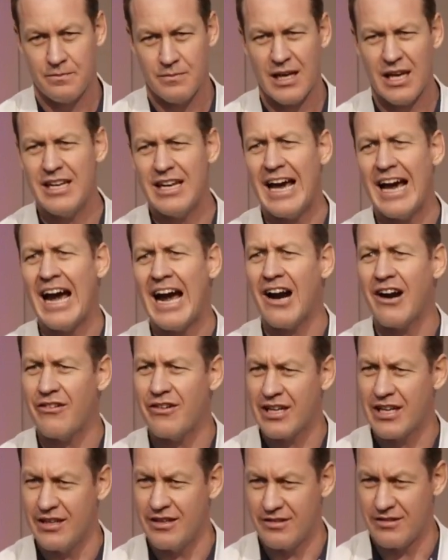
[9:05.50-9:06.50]
and
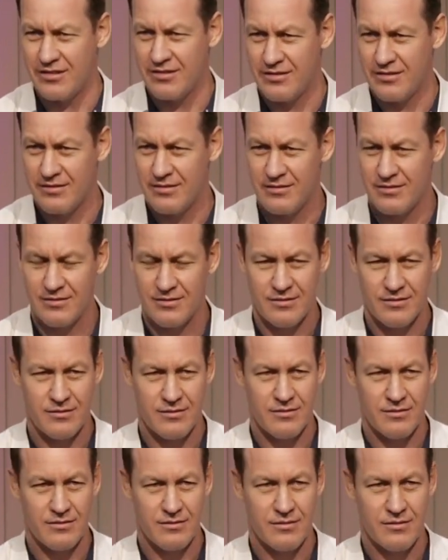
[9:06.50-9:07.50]
arrogant,
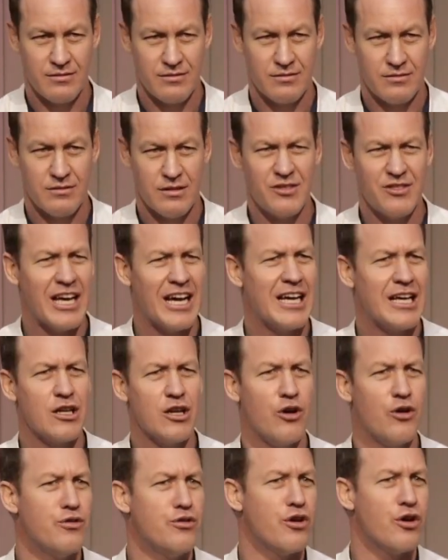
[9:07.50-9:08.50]
that they
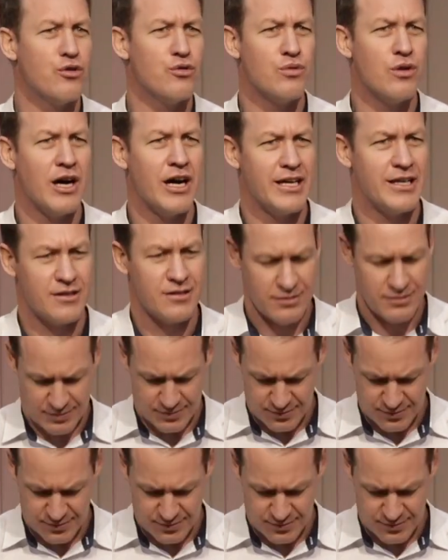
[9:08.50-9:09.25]
alone know right.